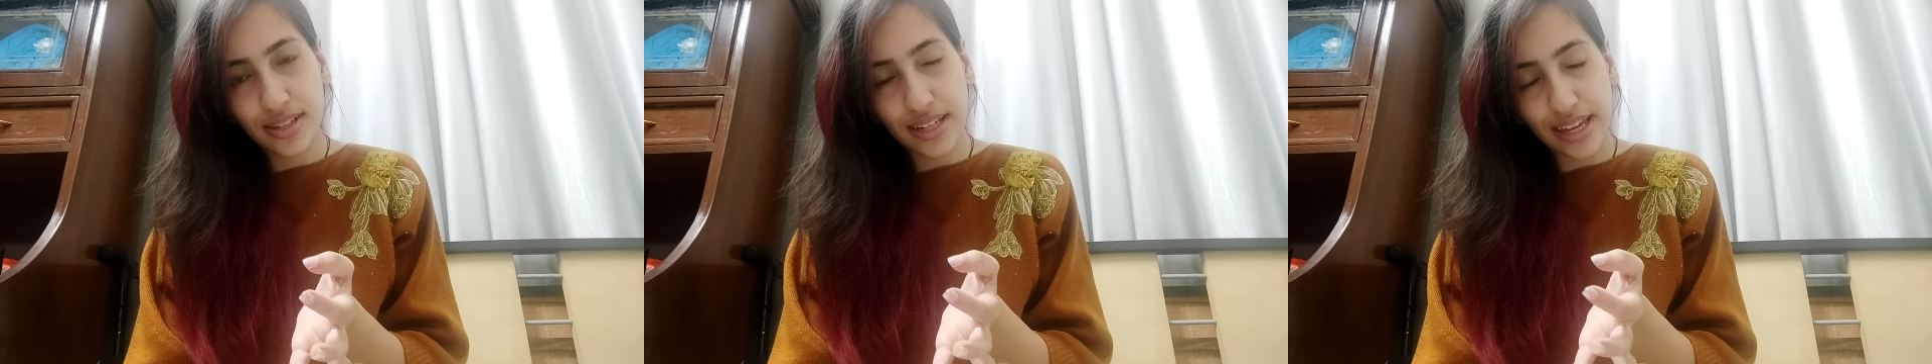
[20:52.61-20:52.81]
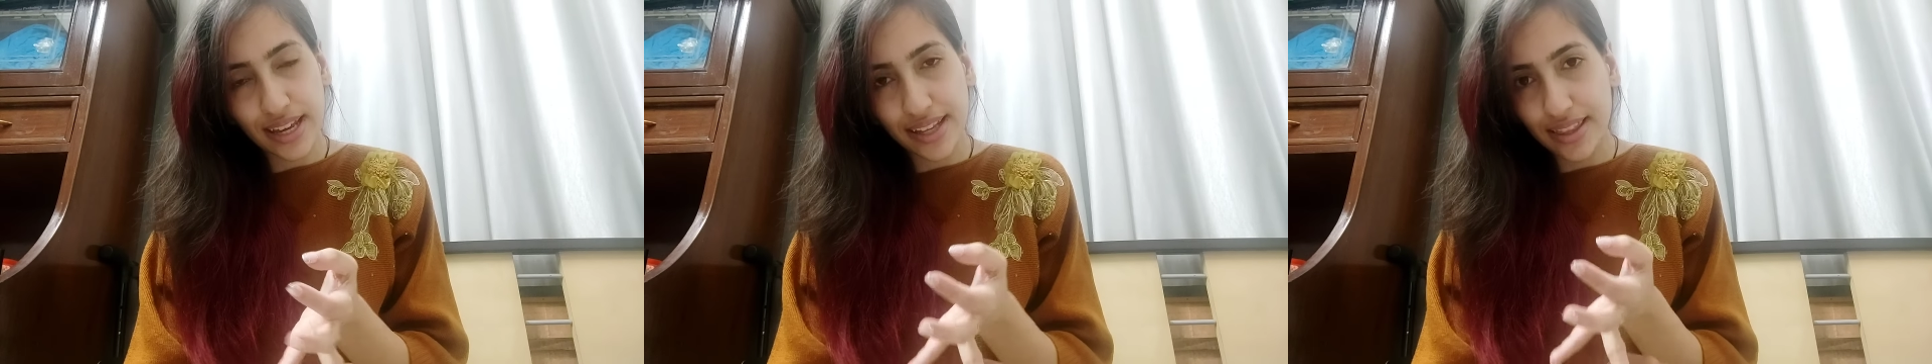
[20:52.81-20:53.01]

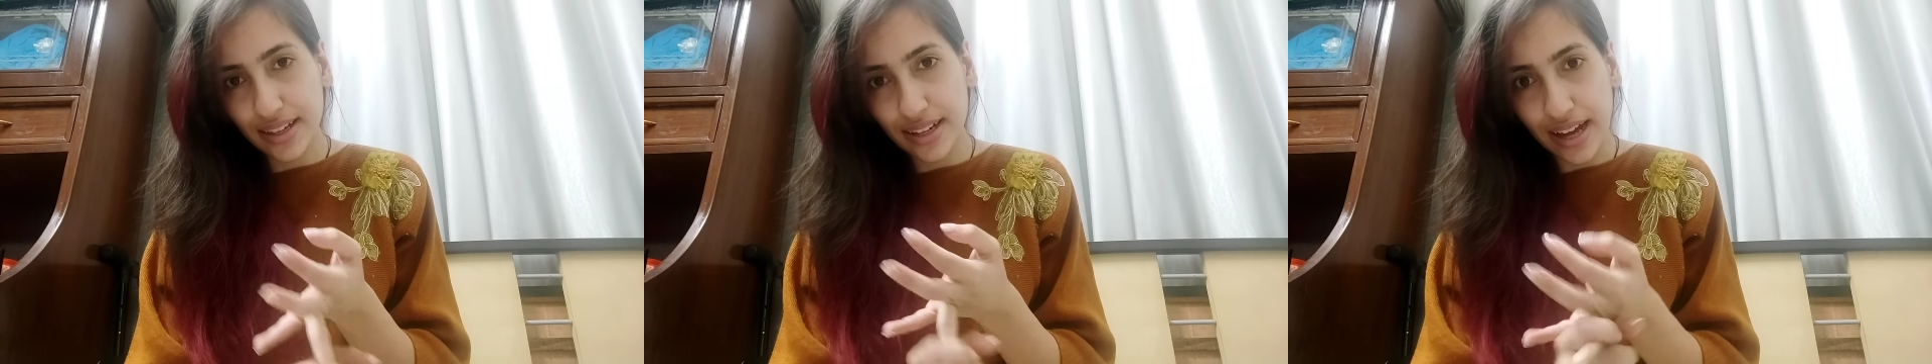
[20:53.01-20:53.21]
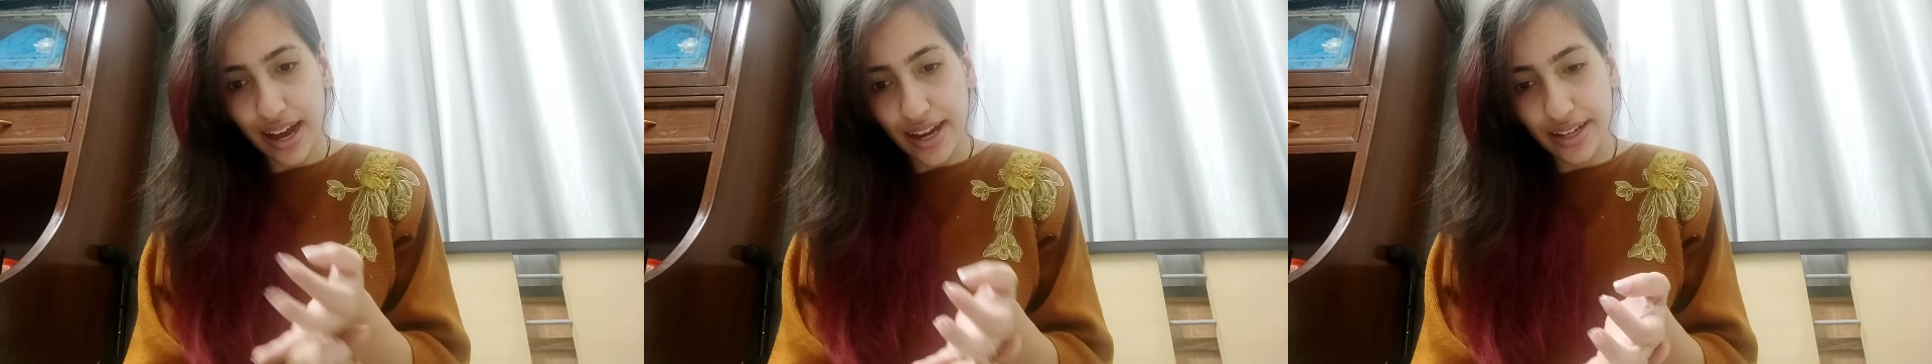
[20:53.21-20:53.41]
take the
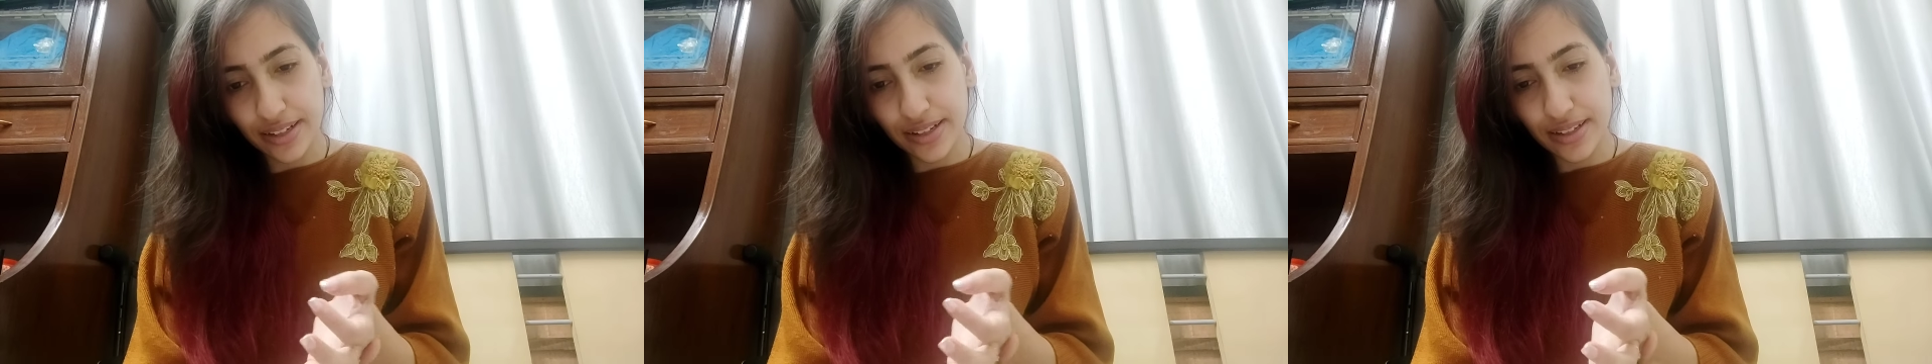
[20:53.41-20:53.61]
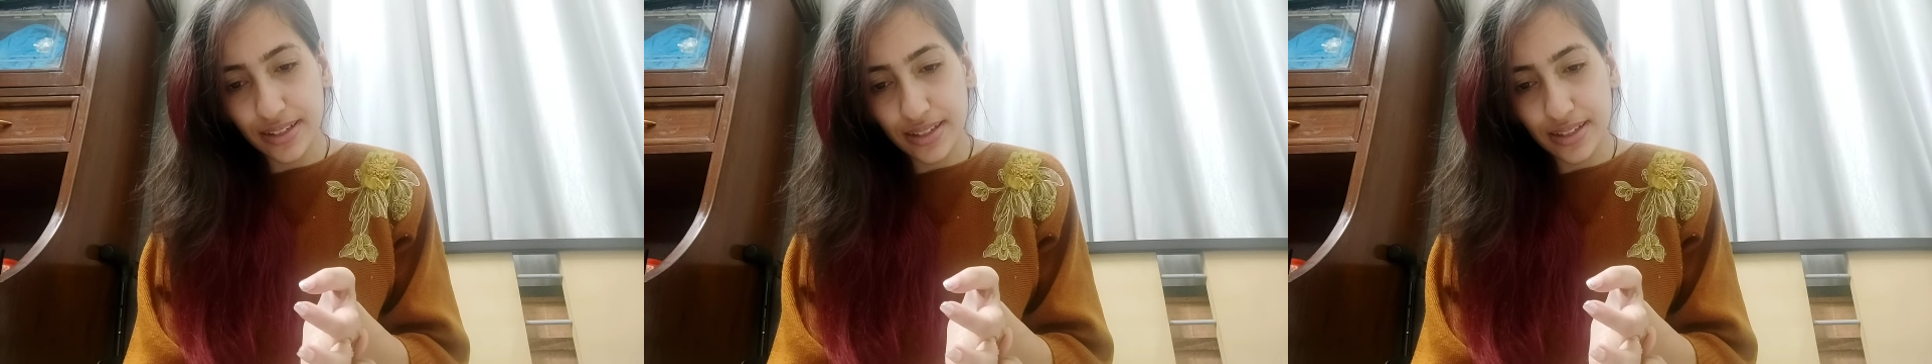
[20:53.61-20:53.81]

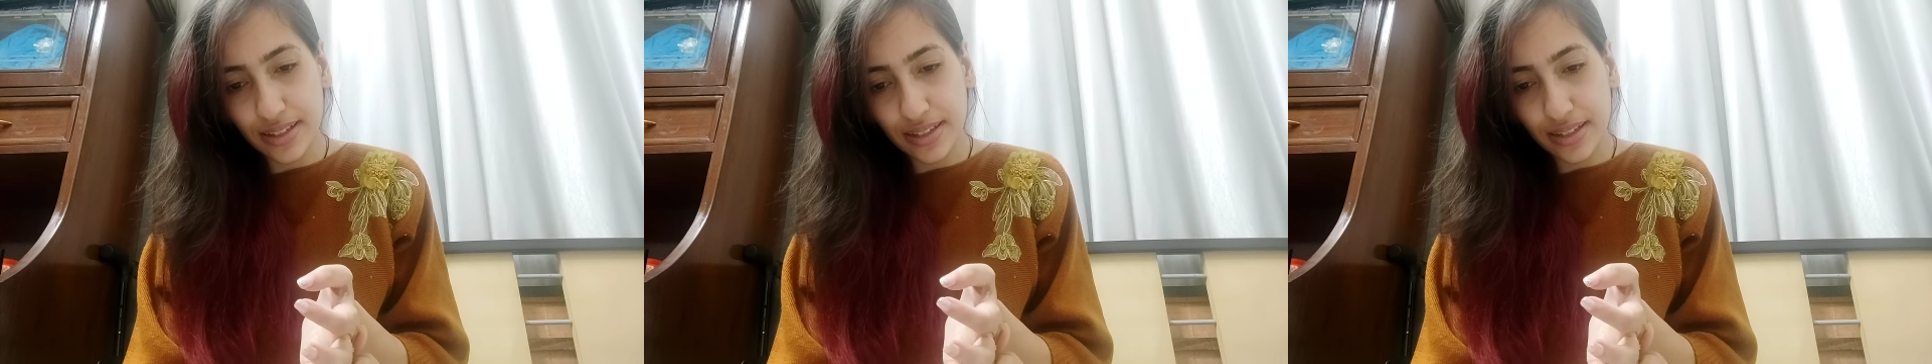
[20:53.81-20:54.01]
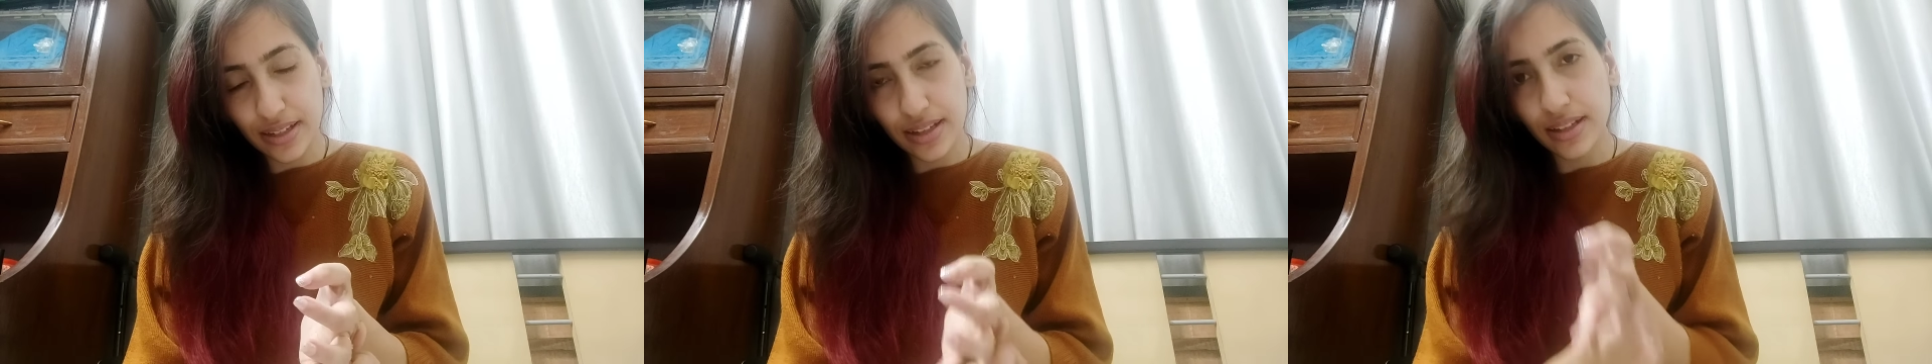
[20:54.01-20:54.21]
guidance